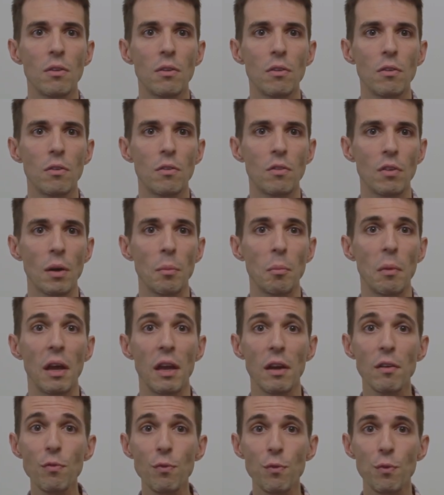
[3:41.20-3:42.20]
sum
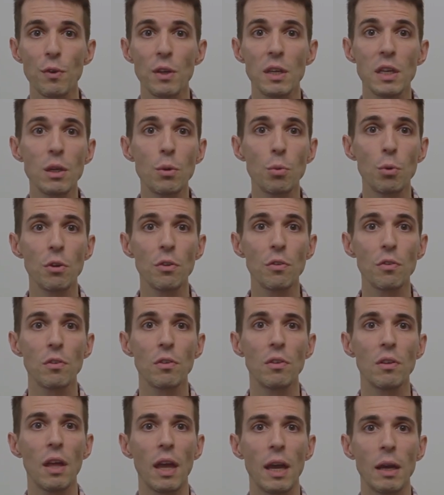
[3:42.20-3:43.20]
F equals
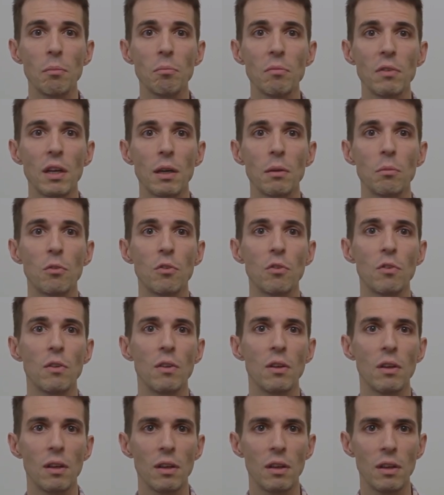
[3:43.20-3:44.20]
m times
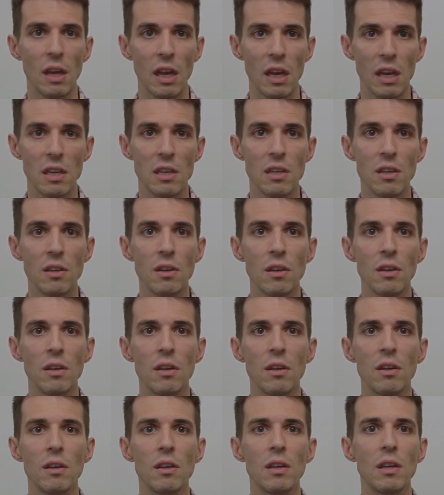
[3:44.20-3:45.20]
a.
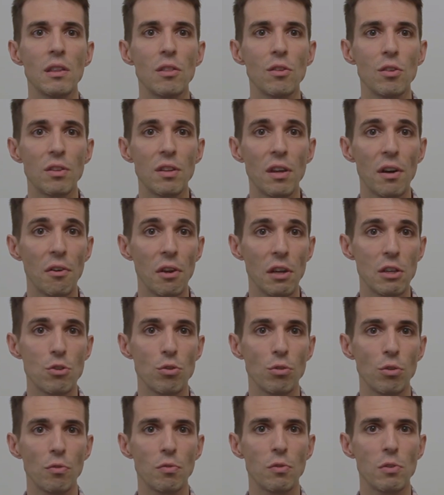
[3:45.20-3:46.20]
In the
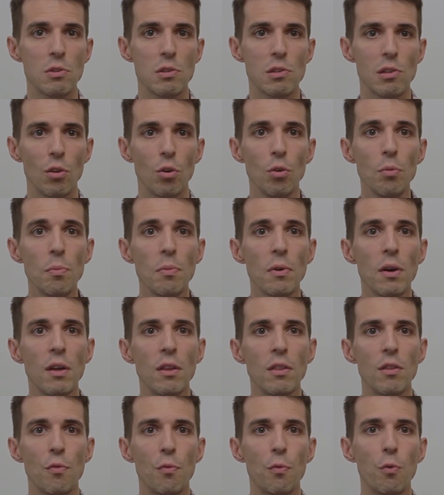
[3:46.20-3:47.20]
direction of the slope,
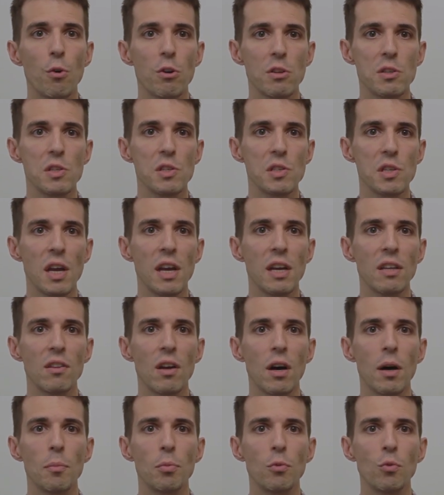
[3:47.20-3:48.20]
the forces add
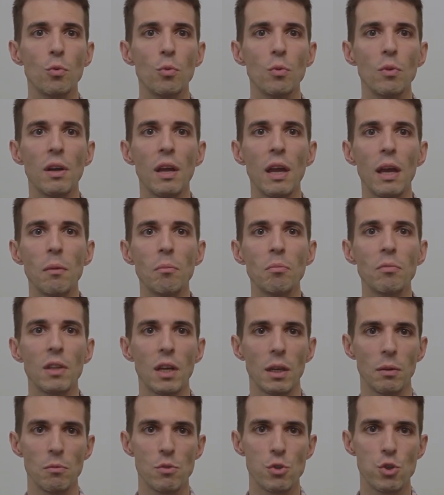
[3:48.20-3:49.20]
up to m
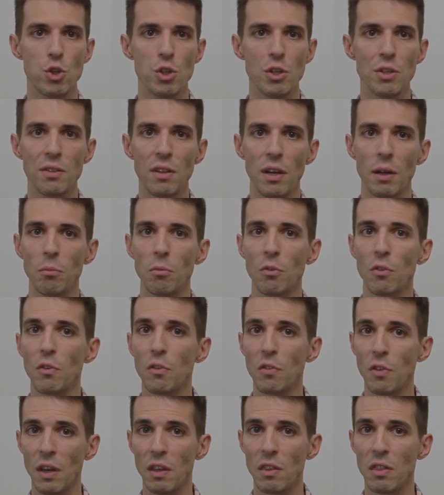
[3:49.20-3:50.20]
times g times
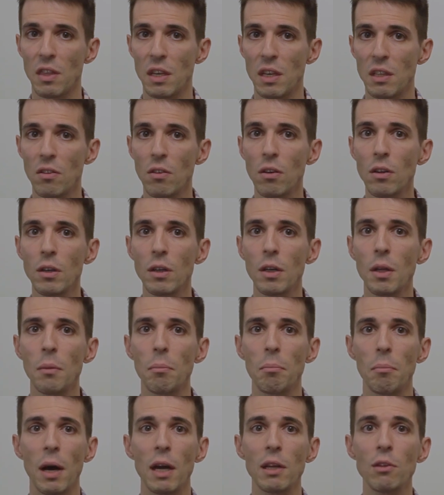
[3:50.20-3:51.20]
sine theta
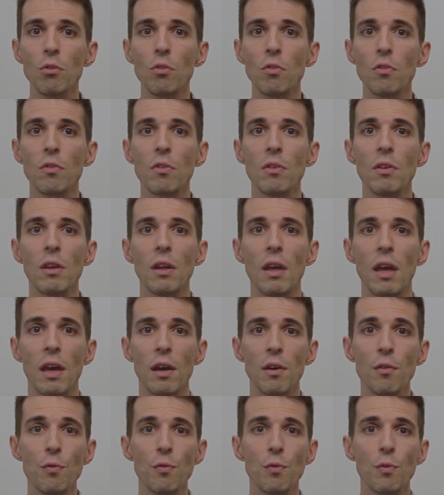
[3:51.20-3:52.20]
minus
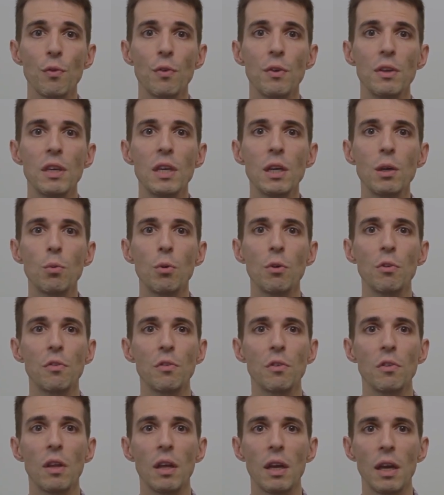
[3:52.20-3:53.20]
F
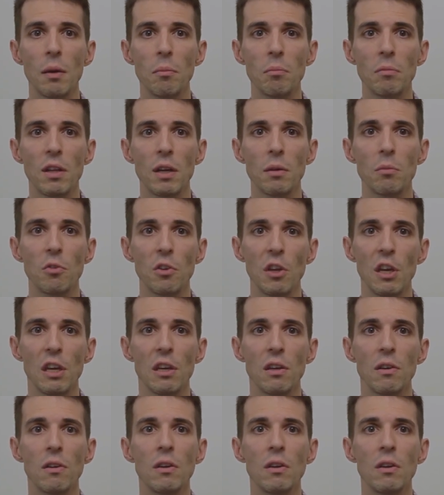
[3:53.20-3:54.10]
equals m times a.